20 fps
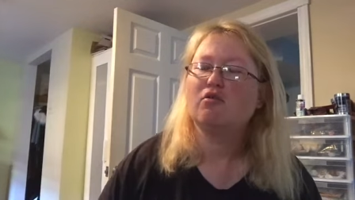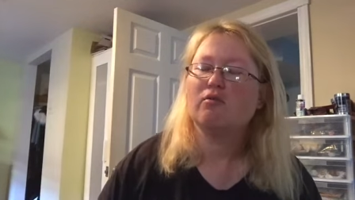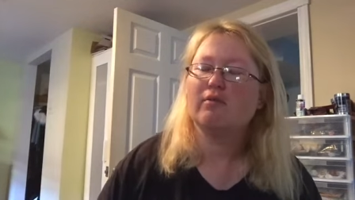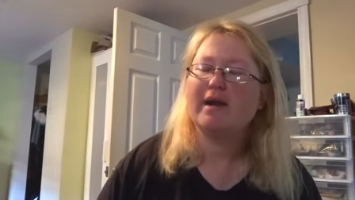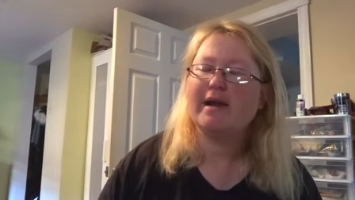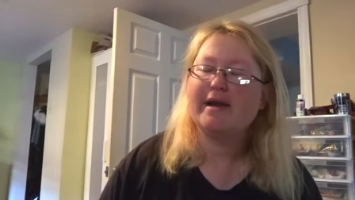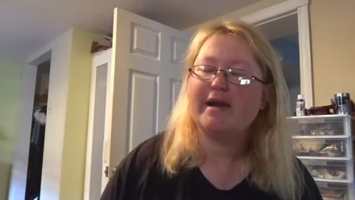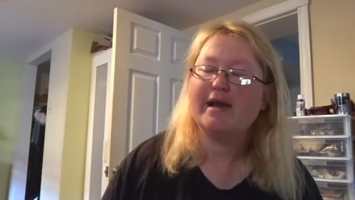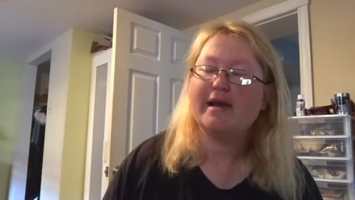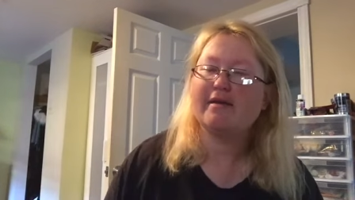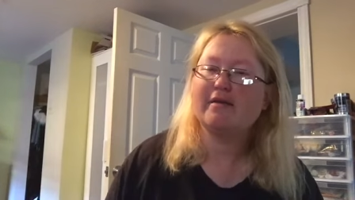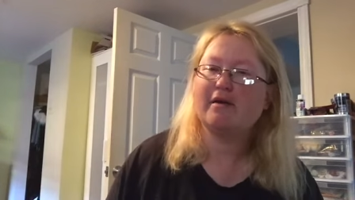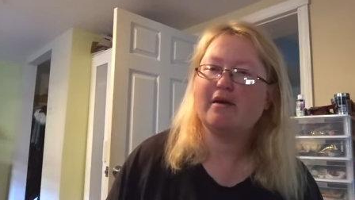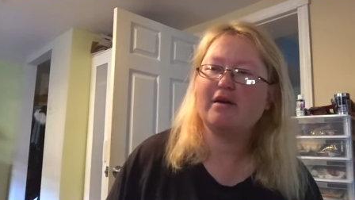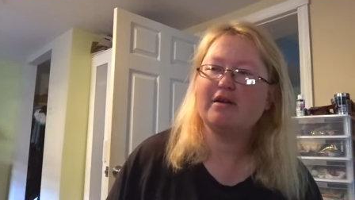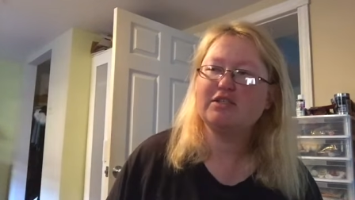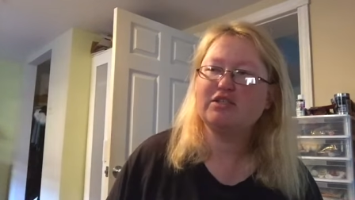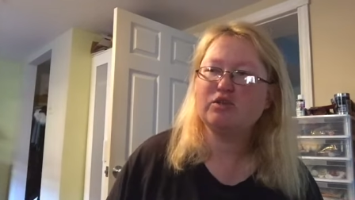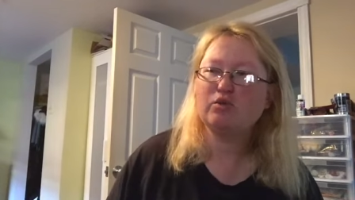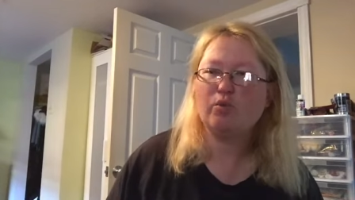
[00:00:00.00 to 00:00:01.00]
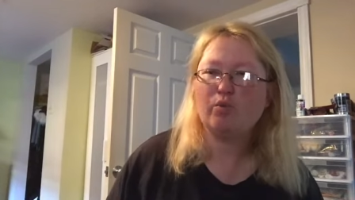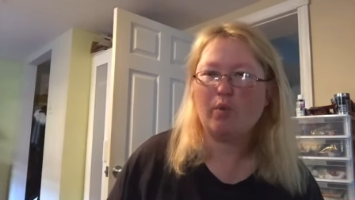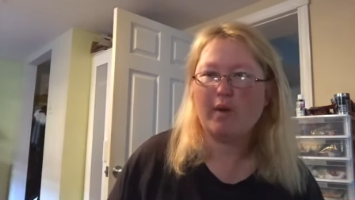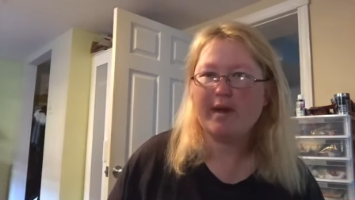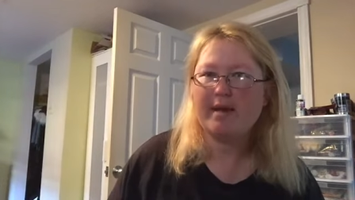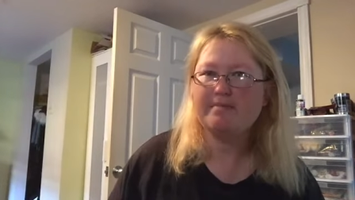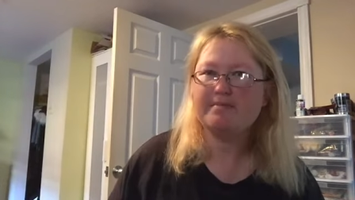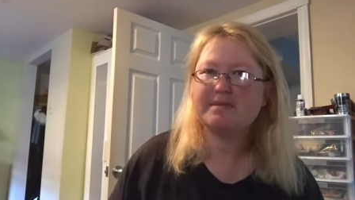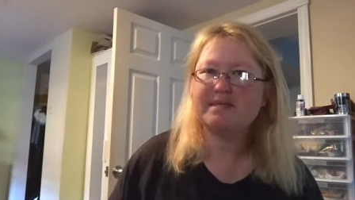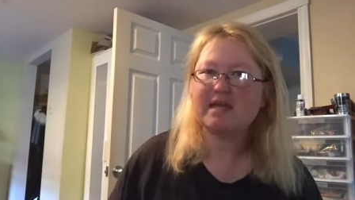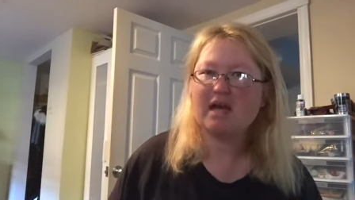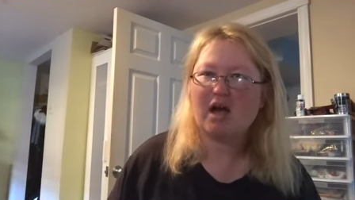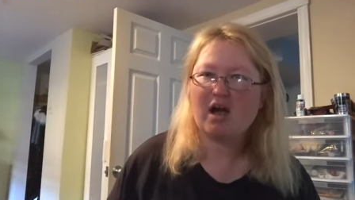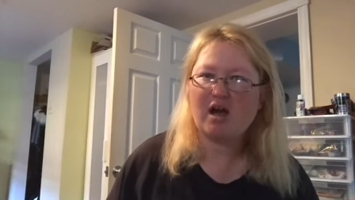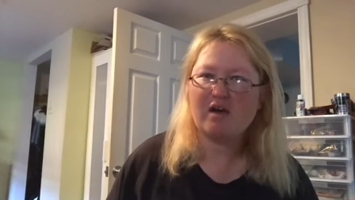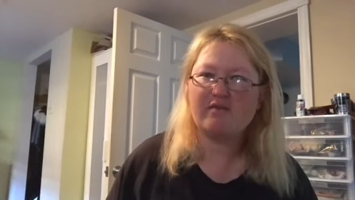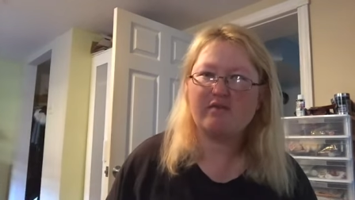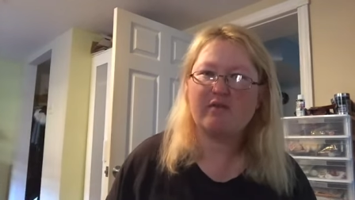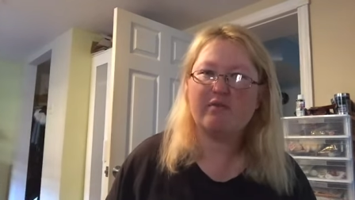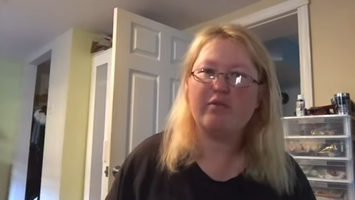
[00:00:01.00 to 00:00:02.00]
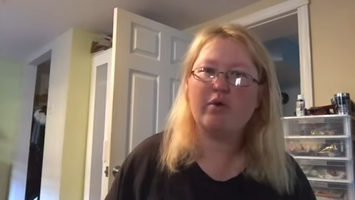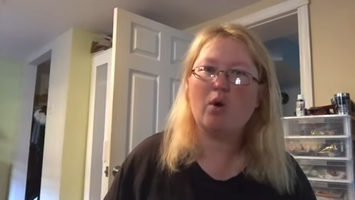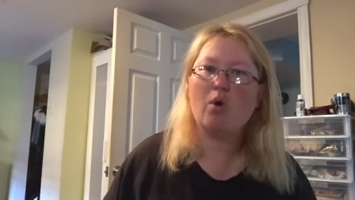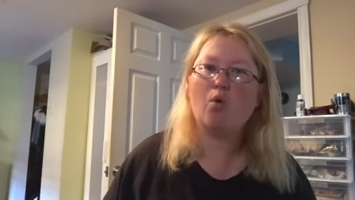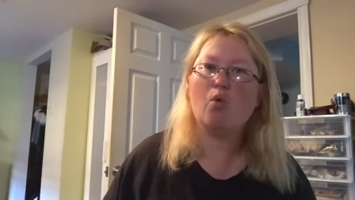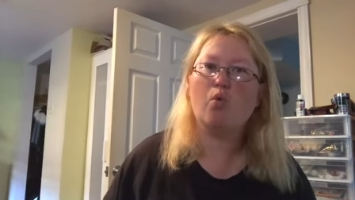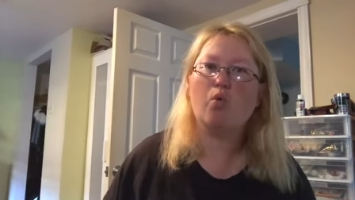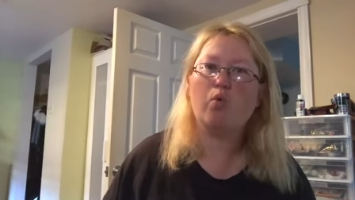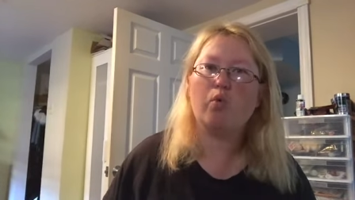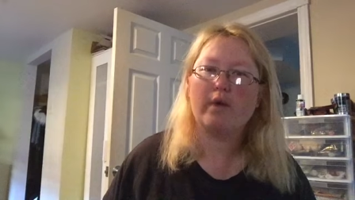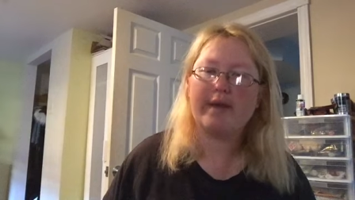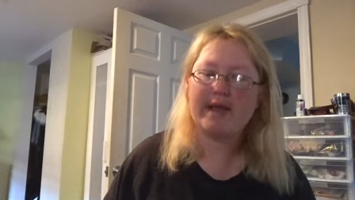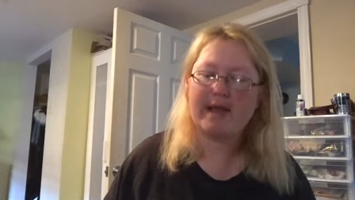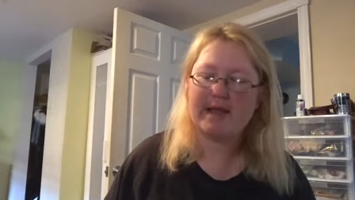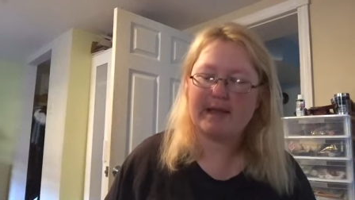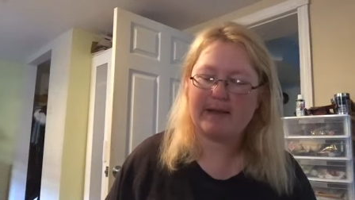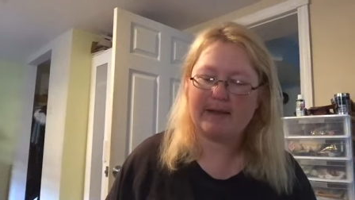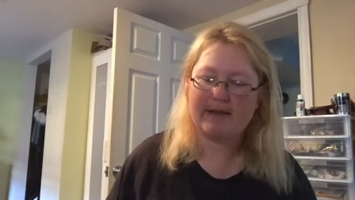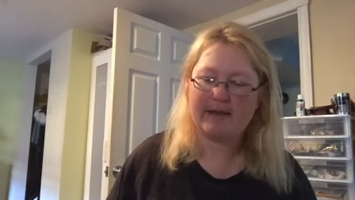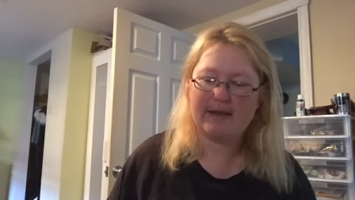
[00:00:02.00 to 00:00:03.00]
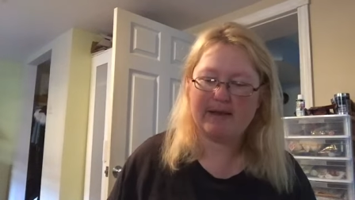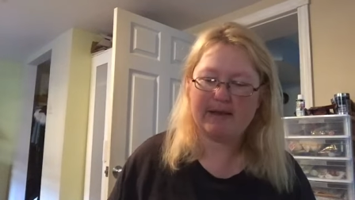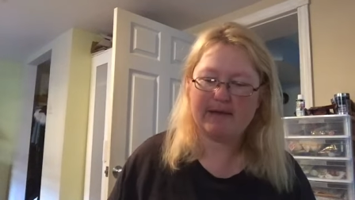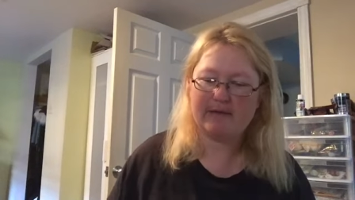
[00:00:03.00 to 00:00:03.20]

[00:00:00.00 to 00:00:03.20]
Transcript: right now, on to whips of the week.